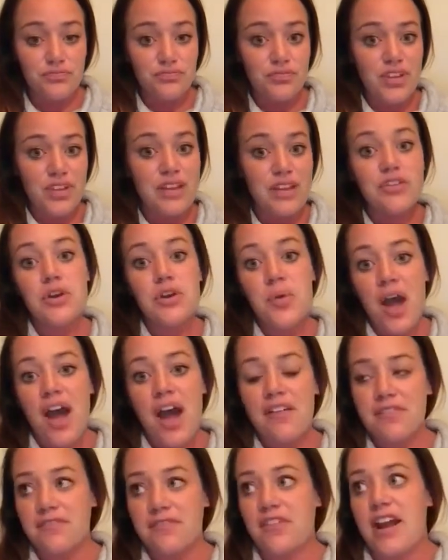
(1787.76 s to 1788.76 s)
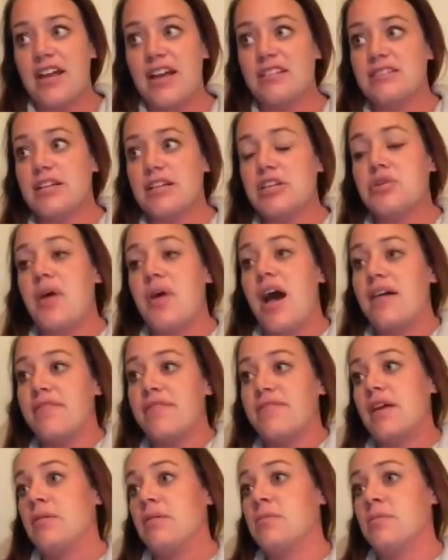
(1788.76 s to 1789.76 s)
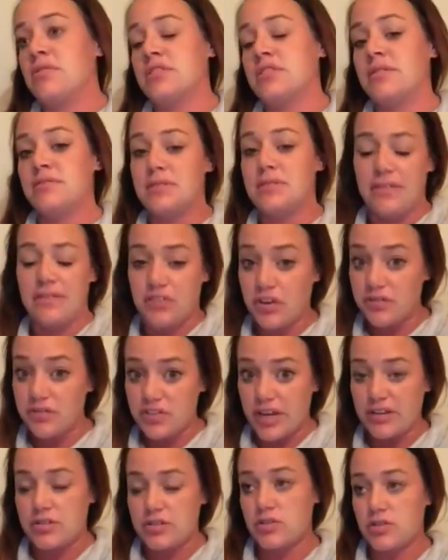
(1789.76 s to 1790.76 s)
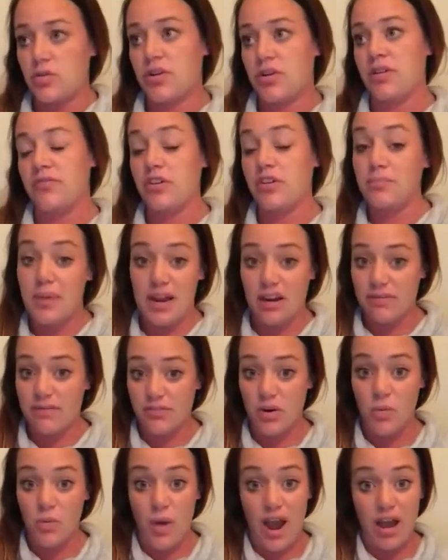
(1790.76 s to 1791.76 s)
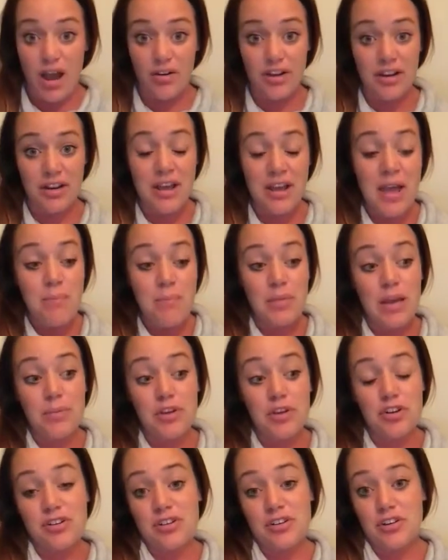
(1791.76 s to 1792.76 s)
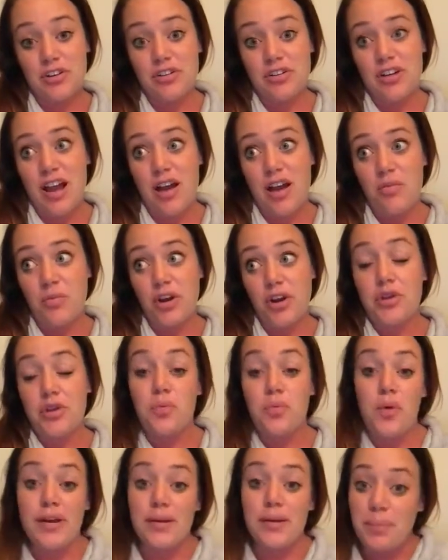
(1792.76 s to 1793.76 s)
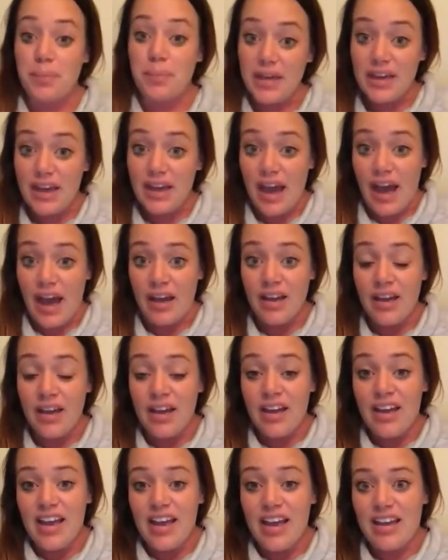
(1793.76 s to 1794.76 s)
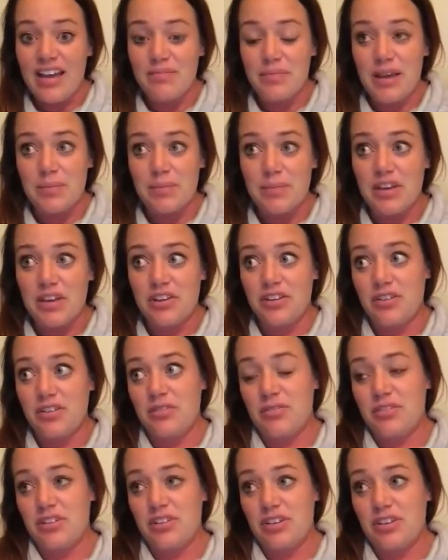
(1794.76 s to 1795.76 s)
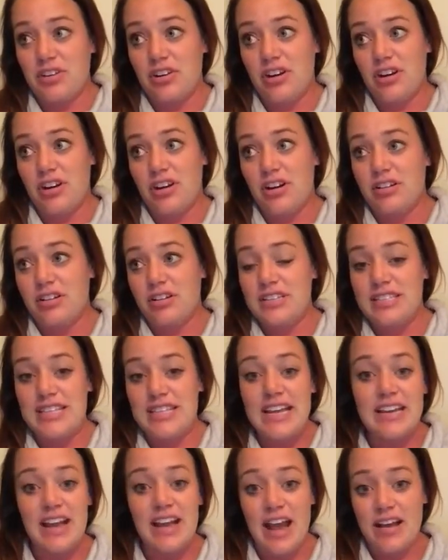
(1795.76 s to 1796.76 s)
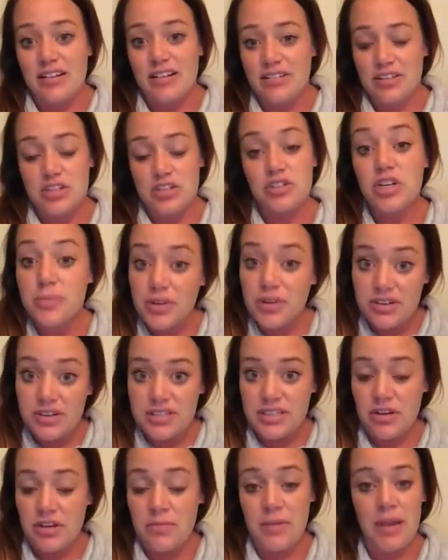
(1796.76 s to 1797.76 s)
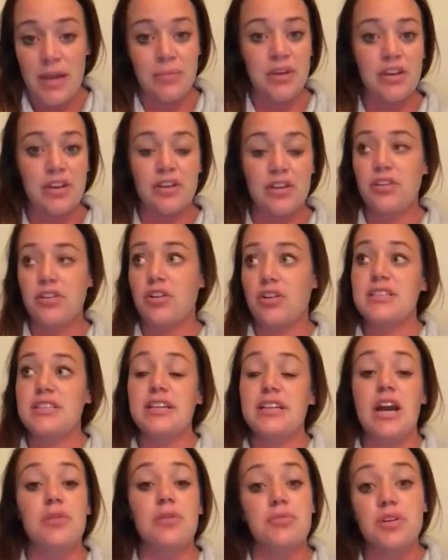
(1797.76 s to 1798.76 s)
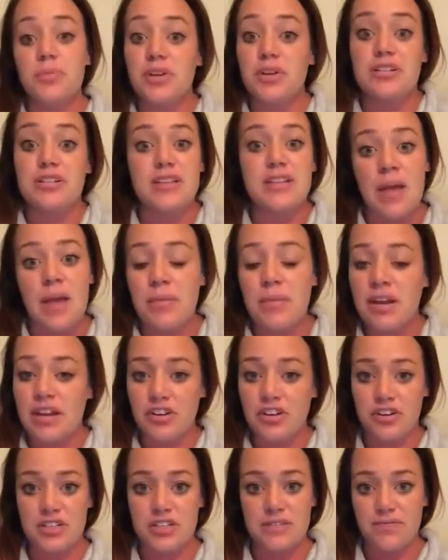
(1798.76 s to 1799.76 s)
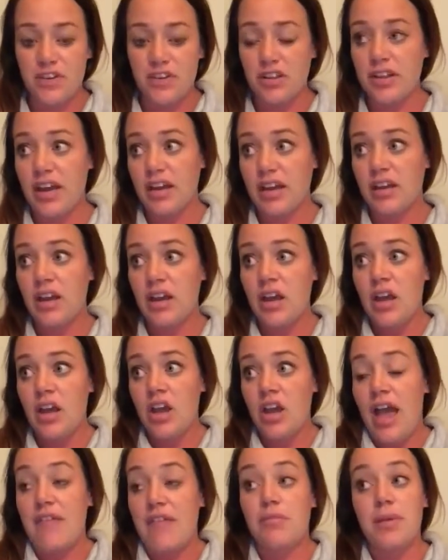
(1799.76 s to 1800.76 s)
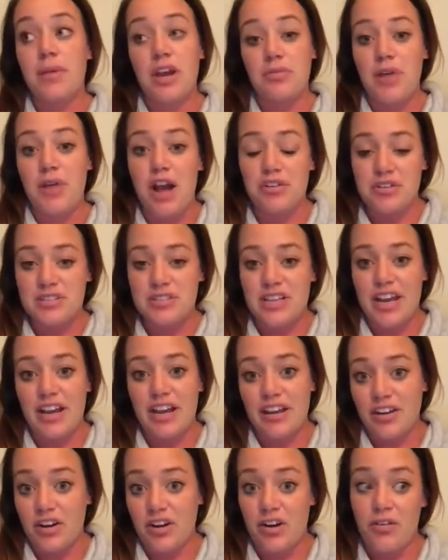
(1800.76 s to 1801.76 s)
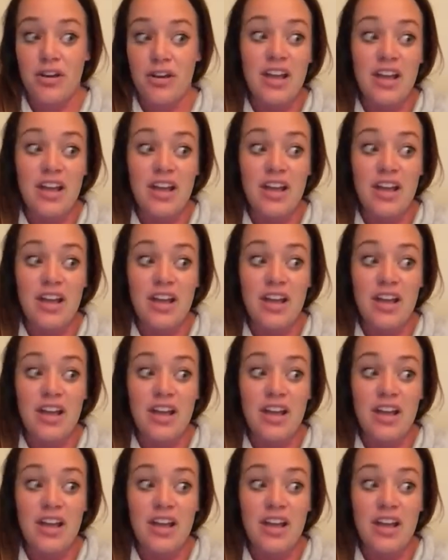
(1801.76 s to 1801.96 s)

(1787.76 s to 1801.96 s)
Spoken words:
if you have friends and you have family members, if you just joined, if you've been in for a while and maybe you're not where you want to be at, and maybe, you know, you're sitting at distributor still, maybe you're sitting at Ruby or Diamond and you just feel like everybody around you is like, you know,